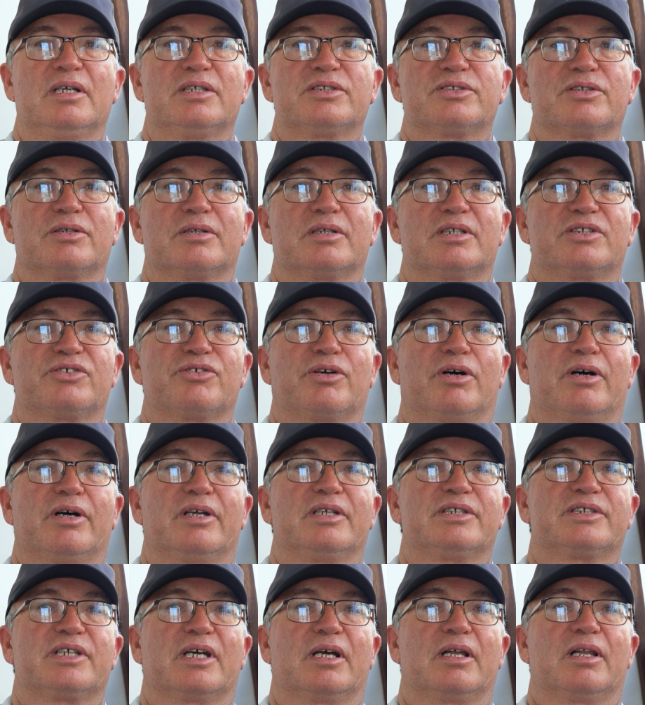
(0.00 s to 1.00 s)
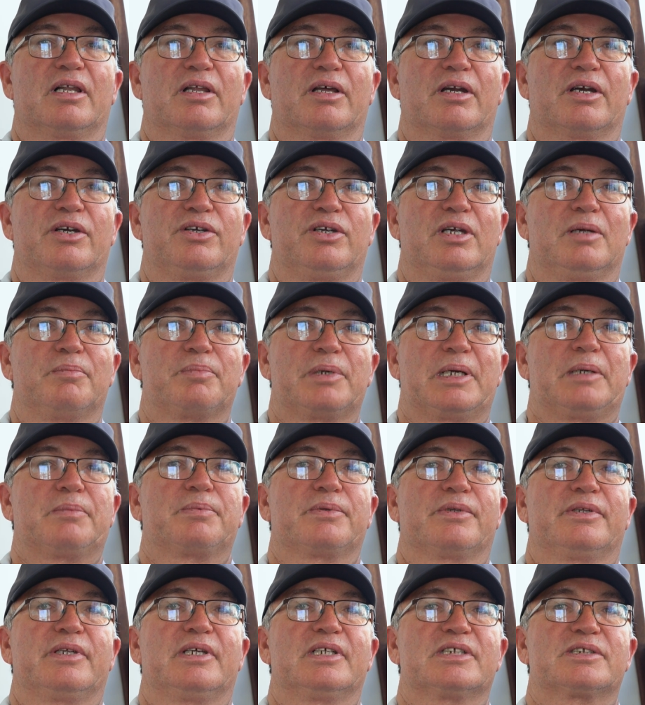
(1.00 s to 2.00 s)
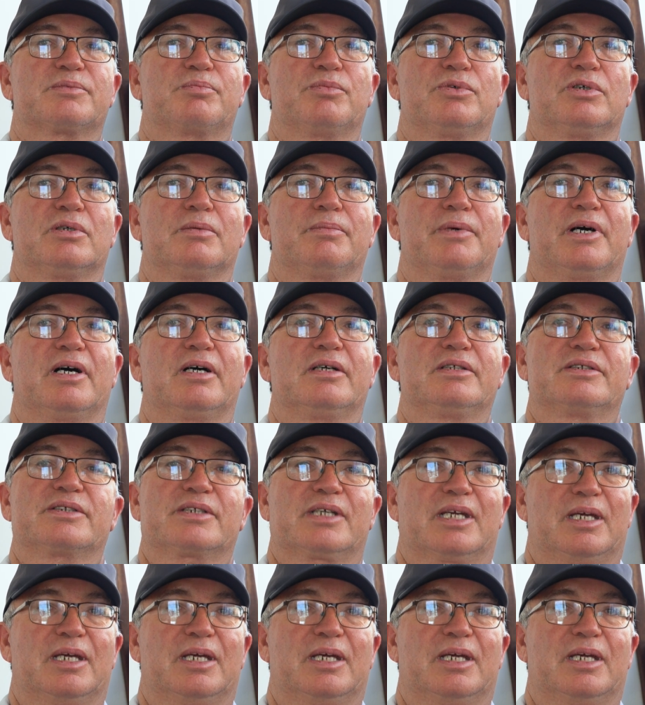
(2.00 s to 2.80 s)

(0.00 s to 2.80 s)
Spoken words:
sort of try and tell a lot of new people in their small boats.